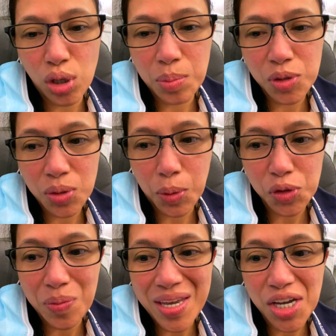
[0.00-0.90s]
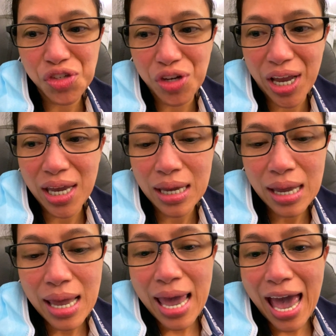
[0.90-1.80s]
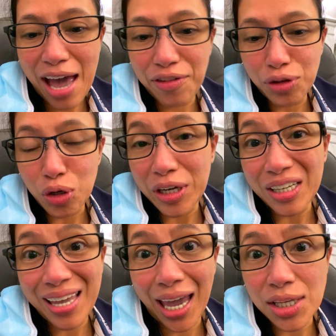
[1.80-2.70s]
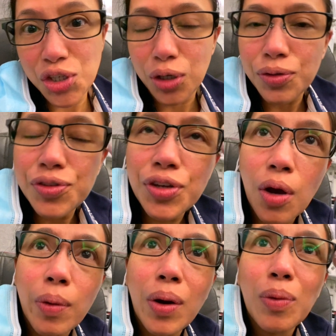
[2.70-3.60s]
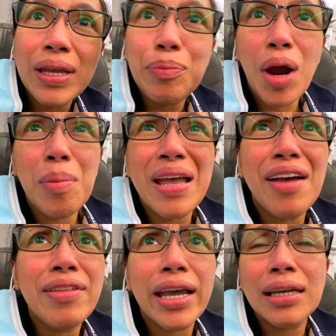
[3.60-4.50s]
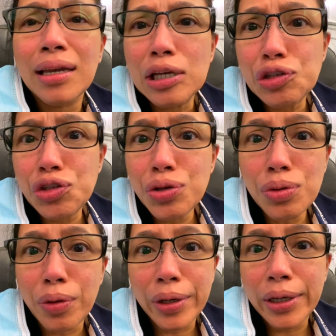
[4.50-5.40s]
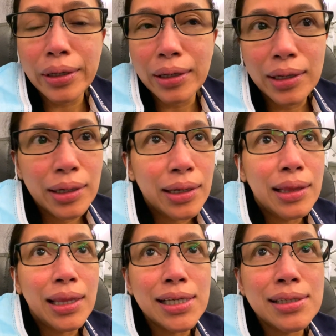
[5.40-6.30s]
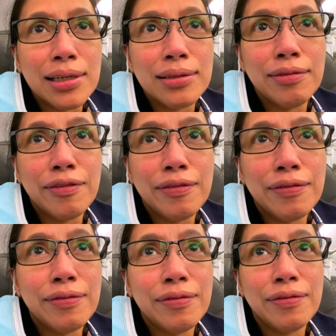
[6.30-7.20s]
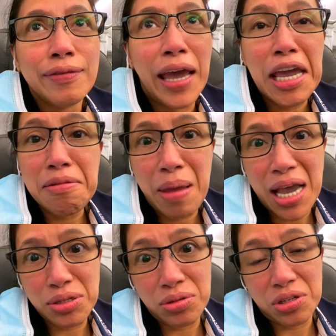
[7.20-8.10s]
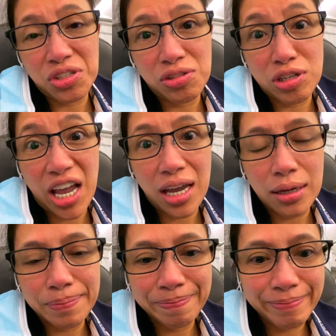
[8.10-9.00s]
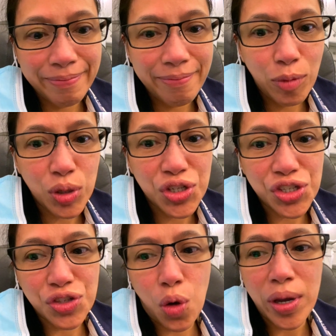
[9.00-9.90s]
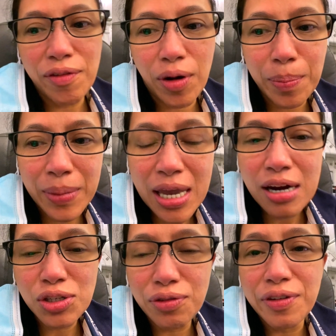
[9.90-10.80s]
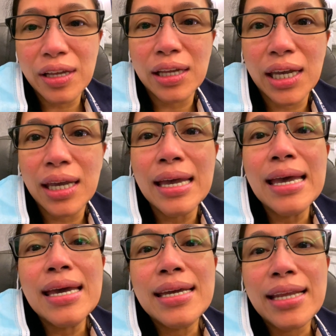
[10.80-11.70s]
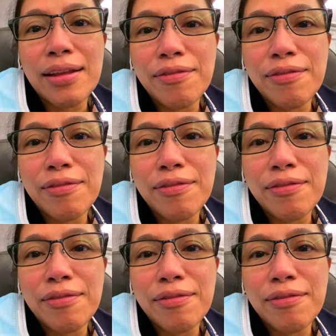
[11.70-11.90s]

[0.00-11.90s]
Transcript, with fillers: trip's supposed to be yesterday afternoon, got canceled, so we only probably have like two or less than eight passengers today. We're just going from here to Philly, then